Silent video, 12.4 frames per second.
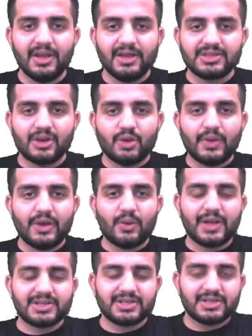So quick
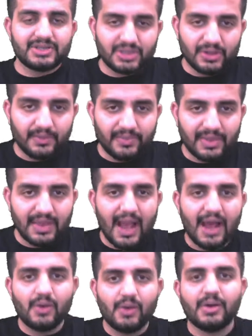question. So
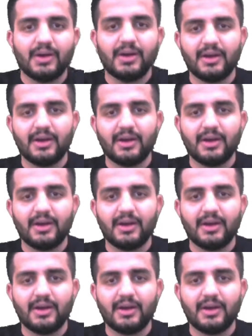now,